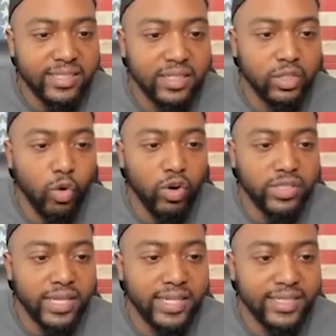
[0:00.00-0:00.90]

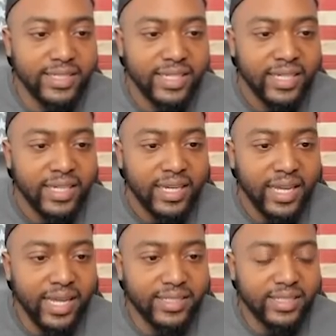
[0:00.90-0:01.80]
indoors is
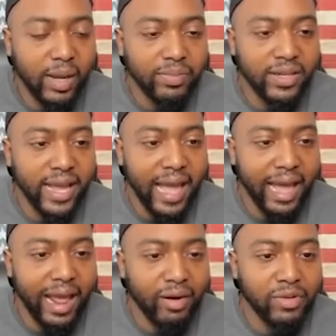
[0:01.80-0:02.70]
something that
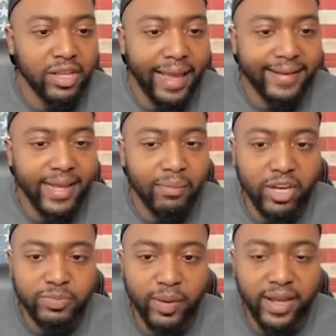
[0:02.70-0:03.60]
I don't really like that
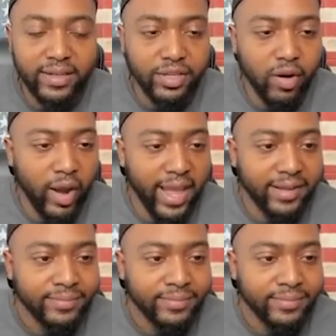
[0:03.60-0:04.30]
much. But, you know, hey.